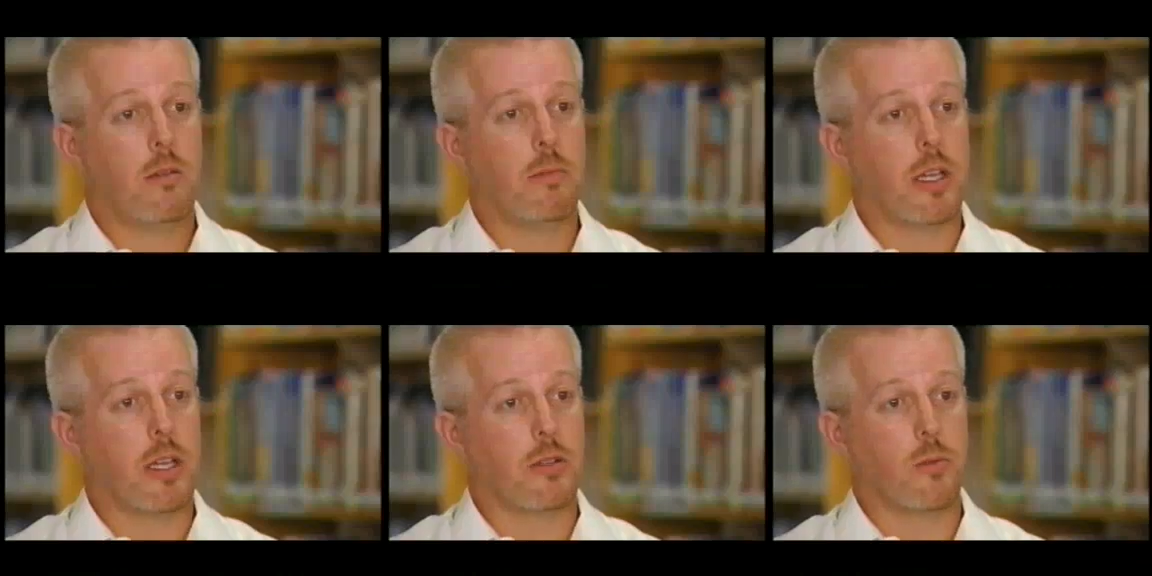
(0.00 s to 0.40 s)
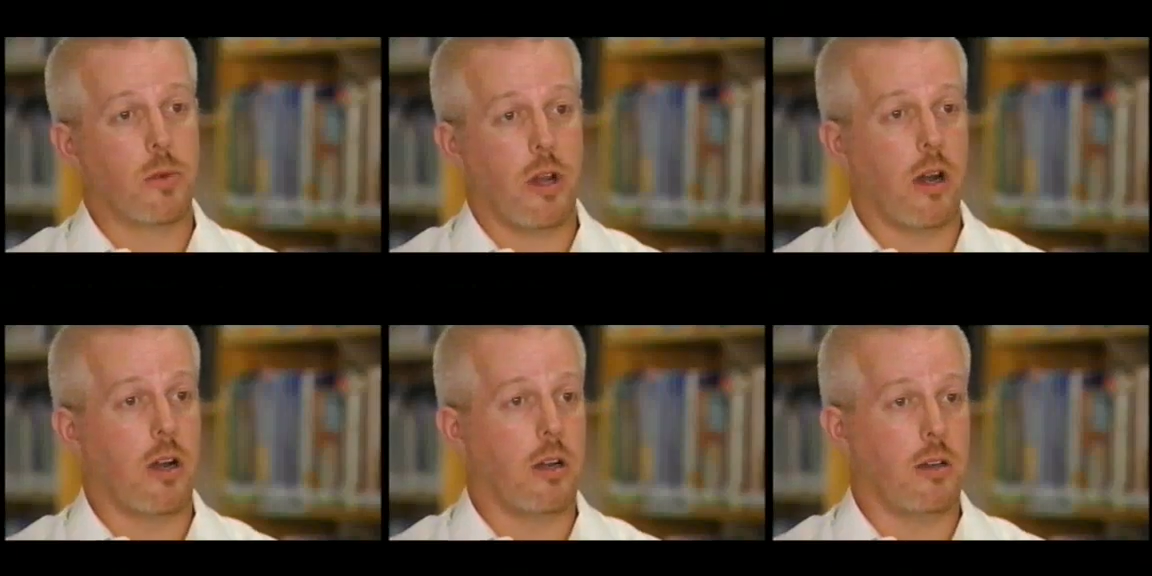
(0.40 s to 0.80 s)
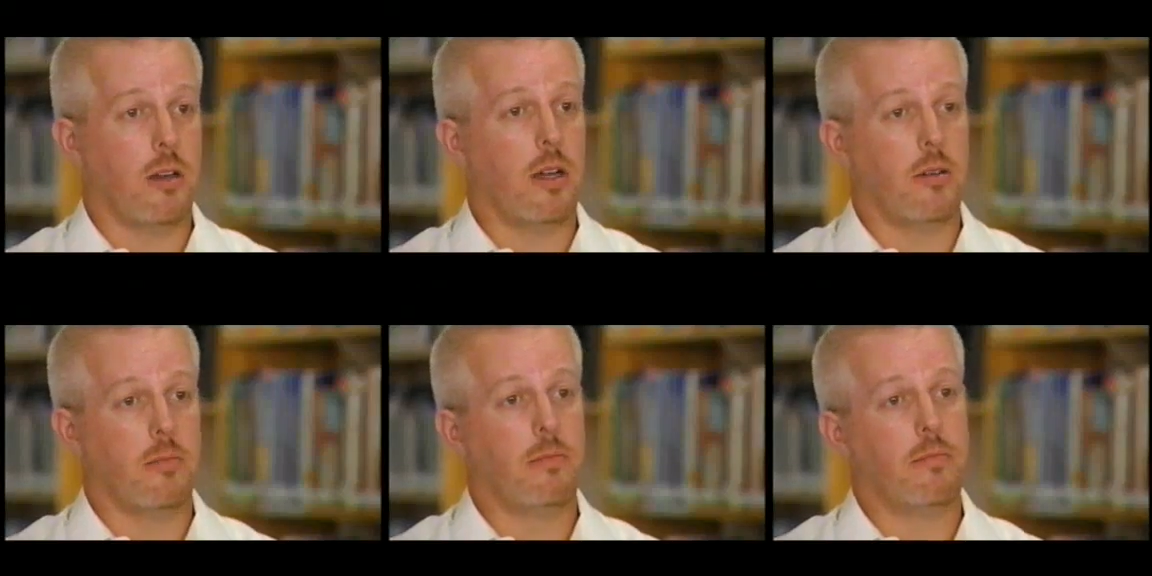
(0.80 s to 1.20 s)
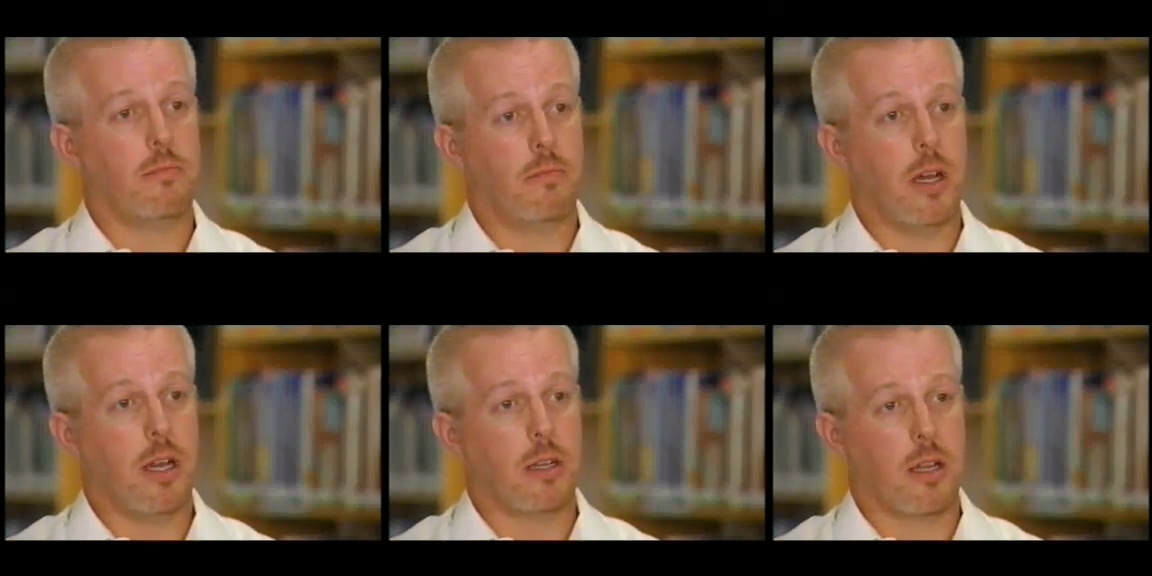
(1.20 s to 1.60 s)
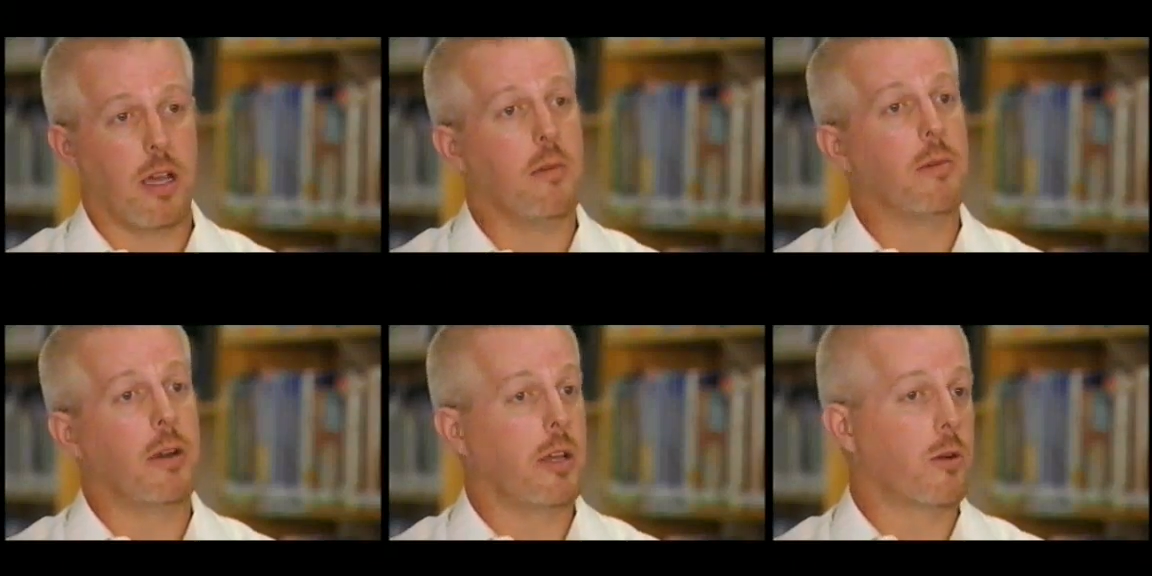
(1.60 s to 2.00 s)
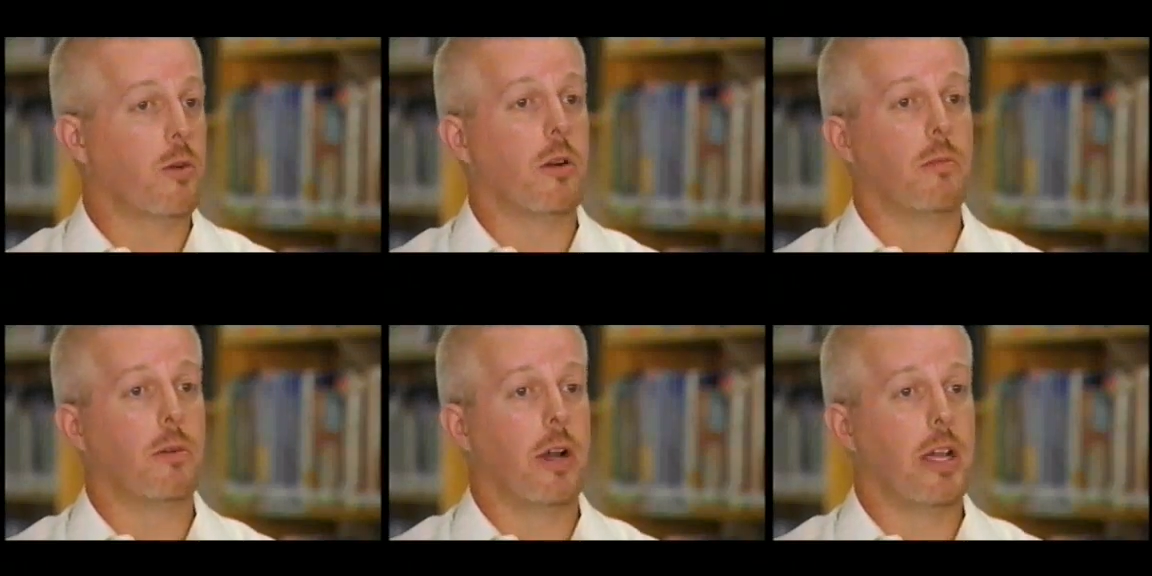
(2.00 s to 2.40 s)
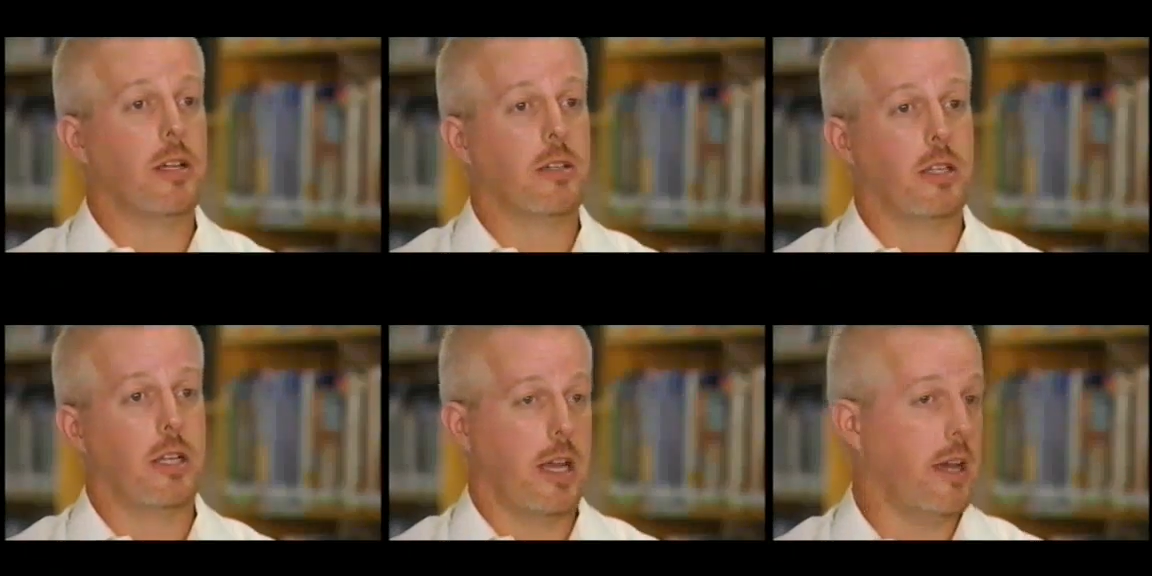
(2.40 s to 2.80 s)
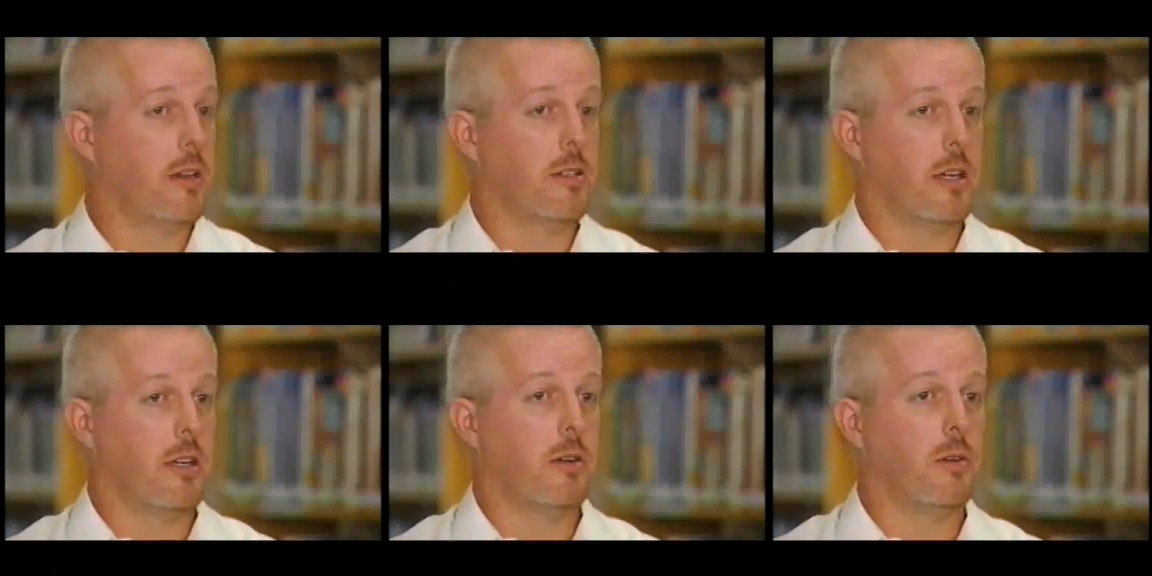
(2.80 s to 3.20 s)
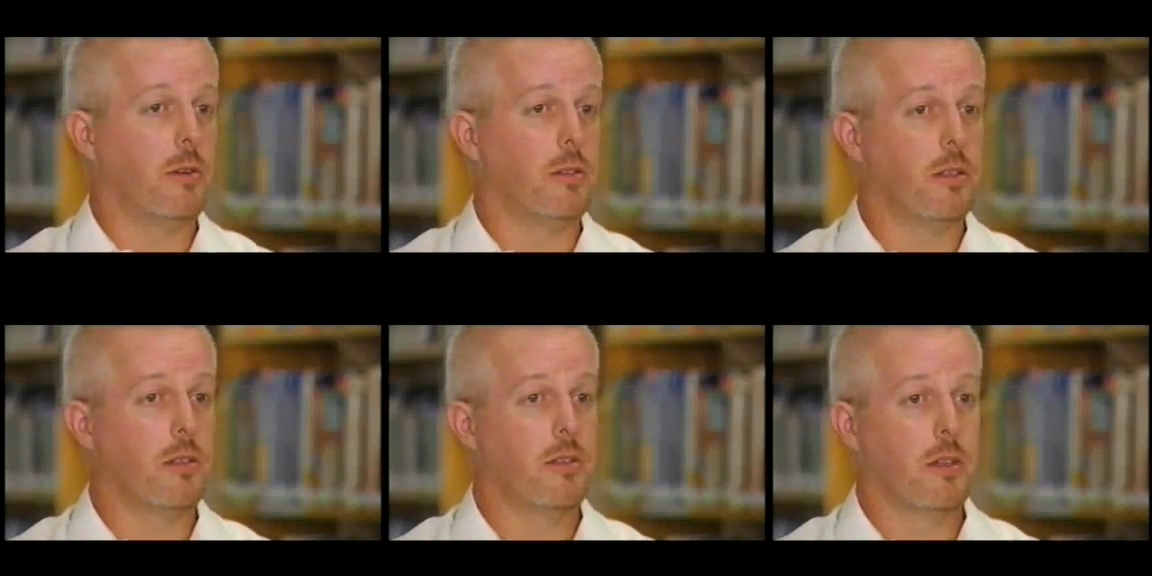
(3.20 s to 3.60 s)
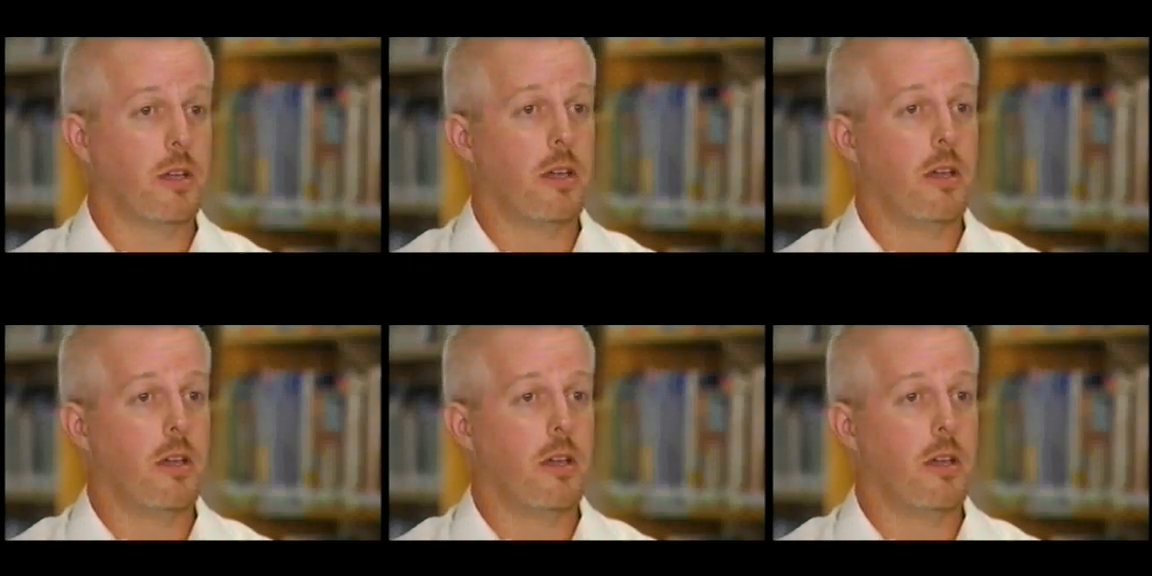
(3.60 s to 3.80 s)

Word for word: because we are a, a company, a corporation that has shareholders.